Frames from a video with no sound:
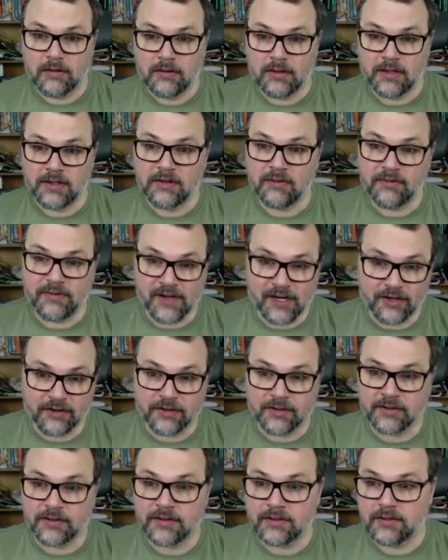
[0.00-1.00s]
that the
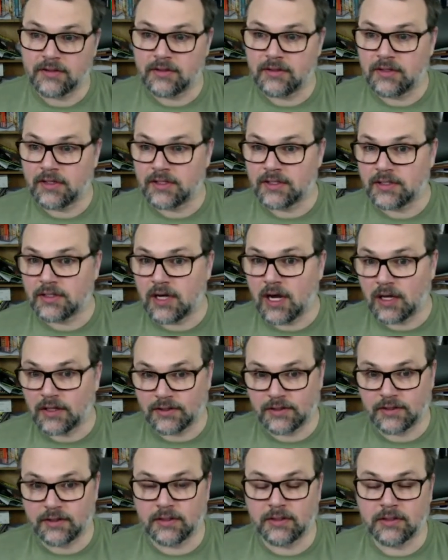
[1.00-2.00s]
variance is
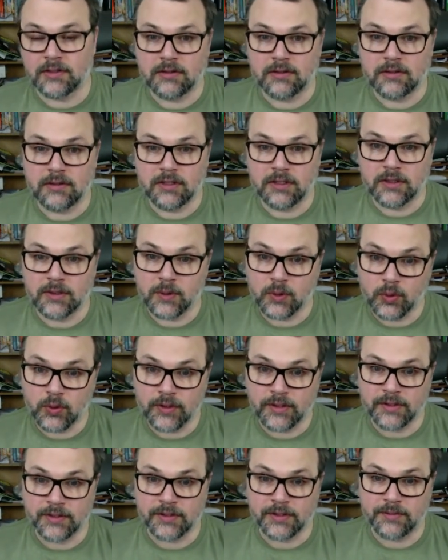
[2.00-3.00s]
constant in the
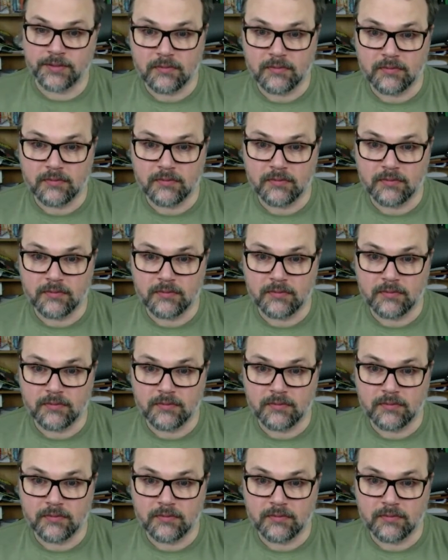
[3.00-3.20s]
noise,